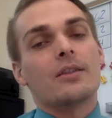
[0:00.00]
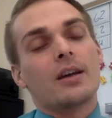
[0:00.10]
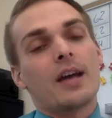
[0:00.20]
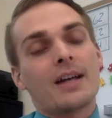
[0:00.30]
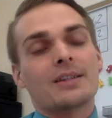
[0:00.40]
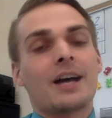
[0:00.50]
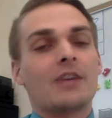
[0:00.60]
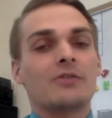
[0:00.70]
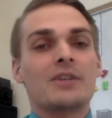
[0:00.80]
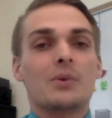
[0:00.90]
It has a lot
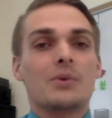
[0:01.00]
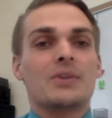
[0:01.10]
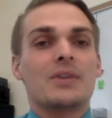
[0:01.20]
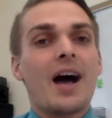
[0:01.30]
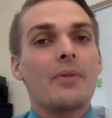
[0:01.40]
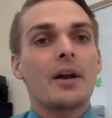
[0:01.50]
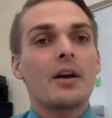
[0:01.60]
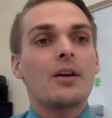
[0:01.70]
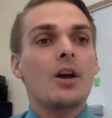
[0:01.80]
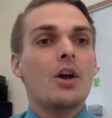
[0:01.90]
of resources out
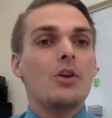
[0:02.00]
there.